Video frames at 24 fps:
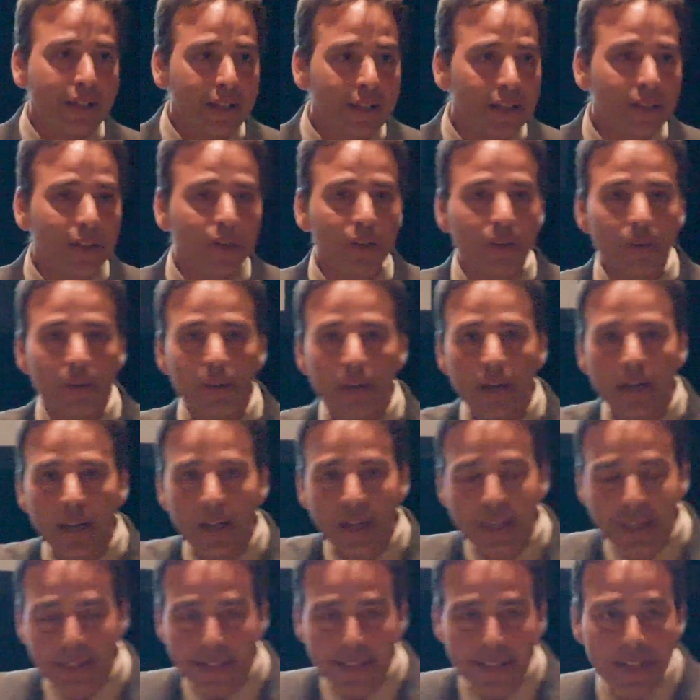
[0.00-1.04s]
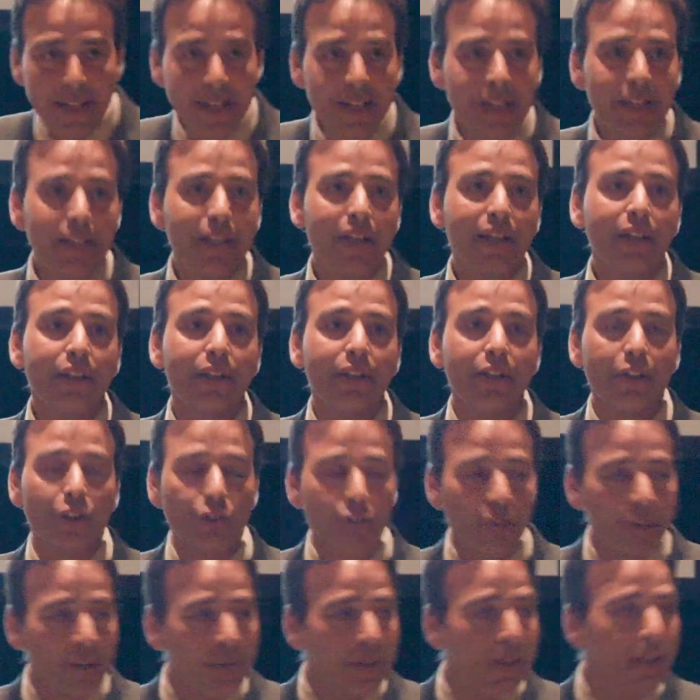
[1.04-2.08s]
And so anxiety,
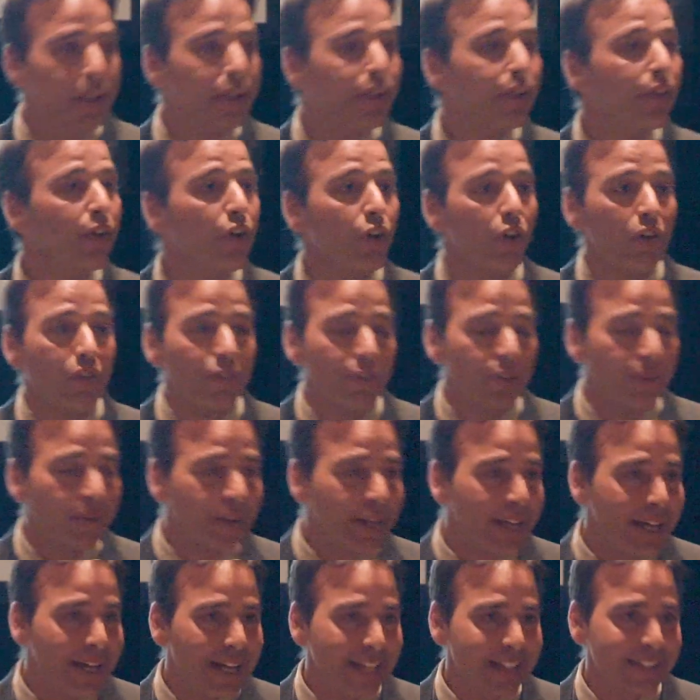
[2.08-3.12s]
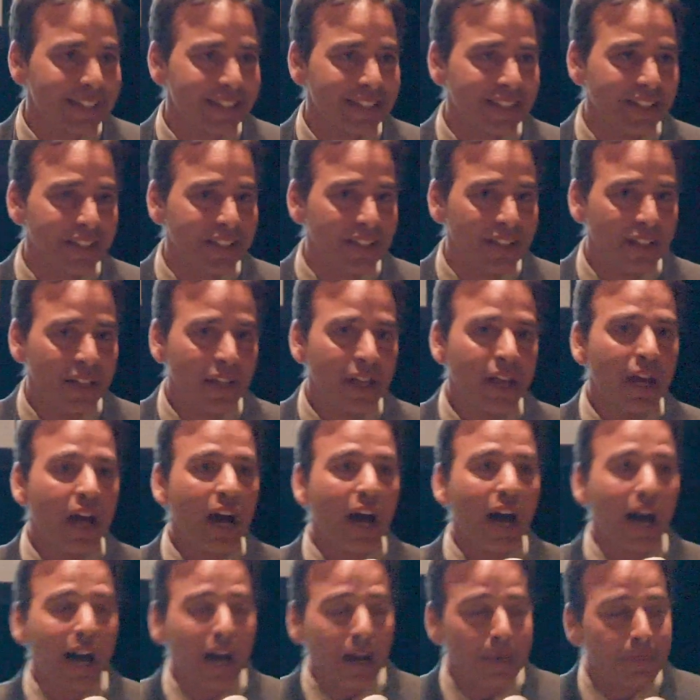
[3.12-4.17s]
stress, you're overreacting.
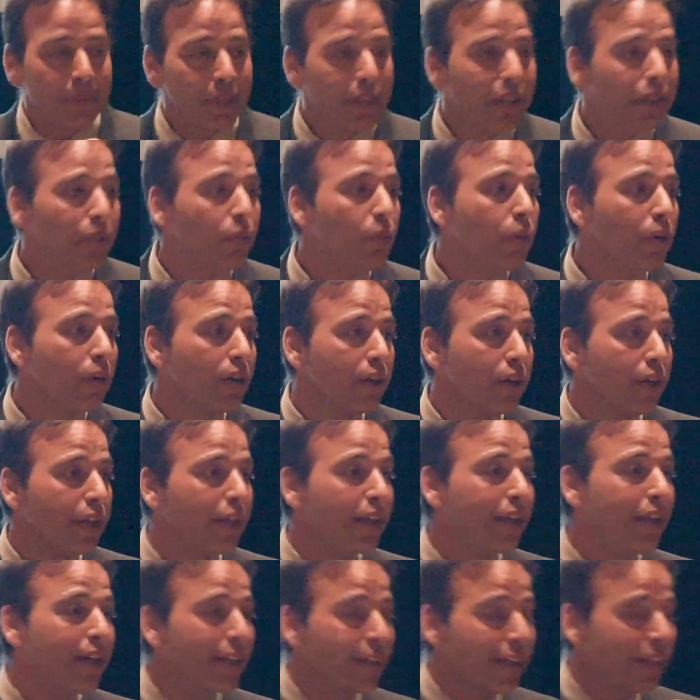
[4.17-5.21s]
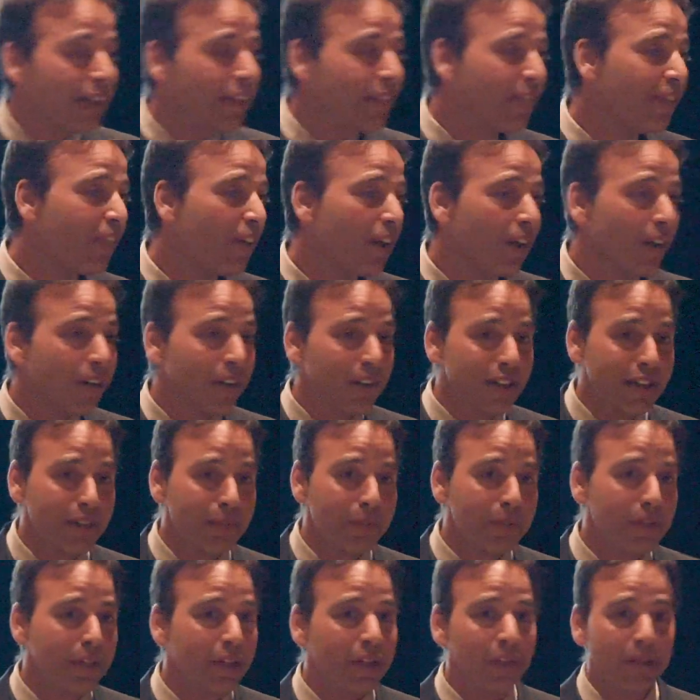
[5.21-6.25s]
I'm going to worry. That's as far
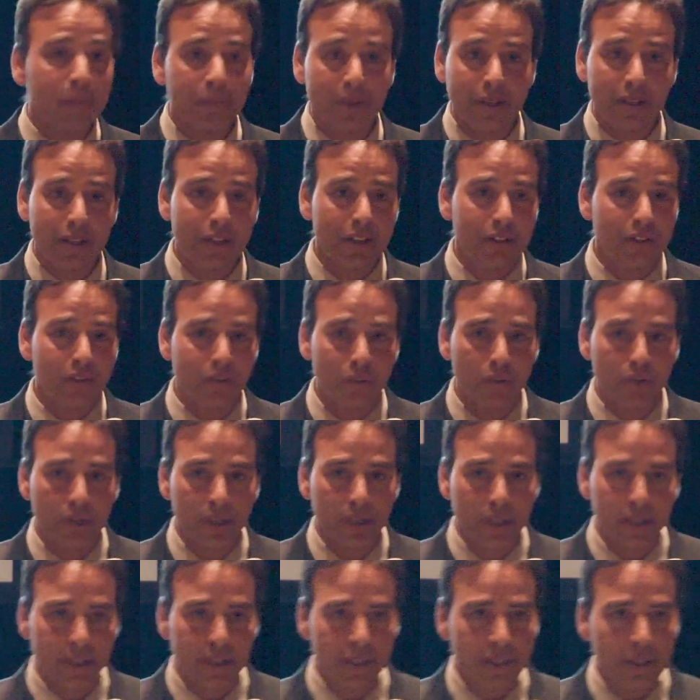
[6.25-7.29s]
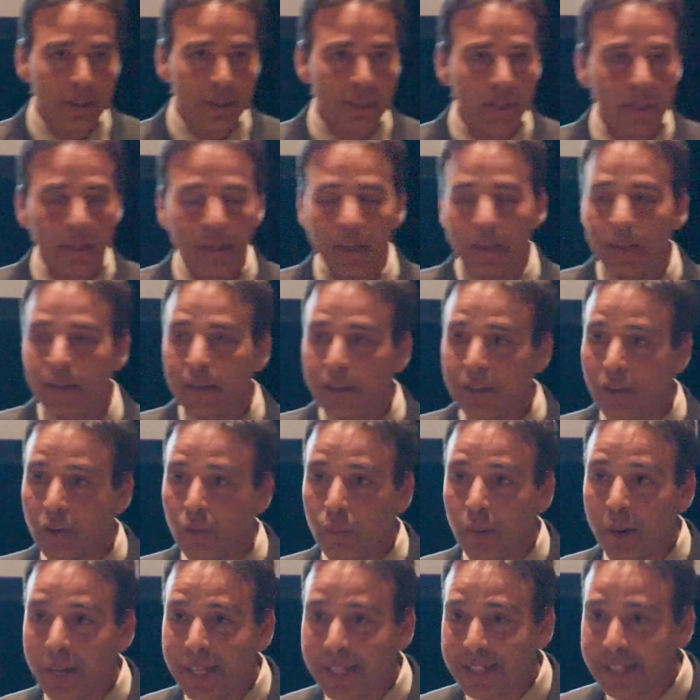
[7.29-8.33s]
as I'm going to let myself worry.
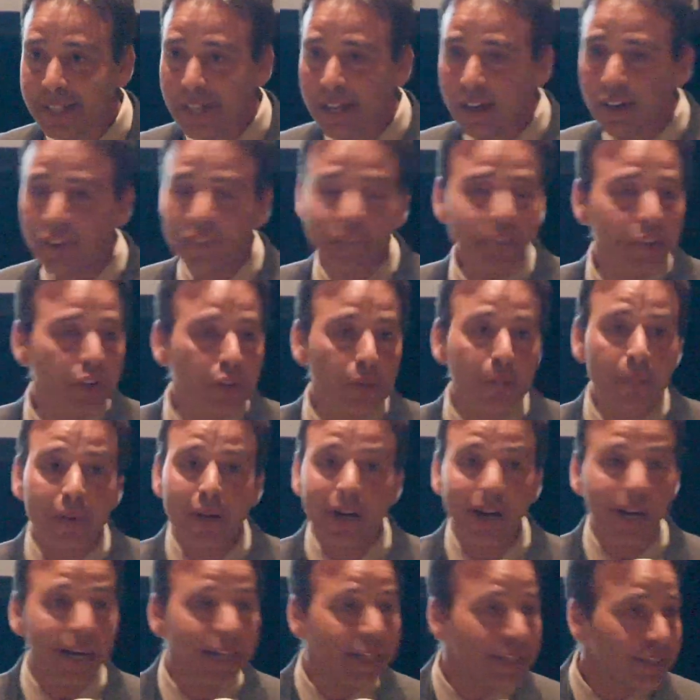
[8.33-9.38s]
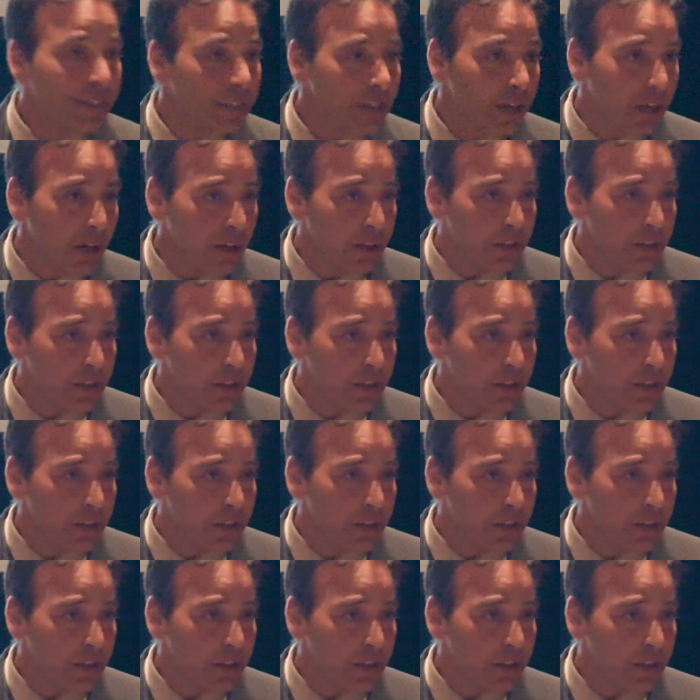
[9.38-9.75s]
So right now, if you're applying to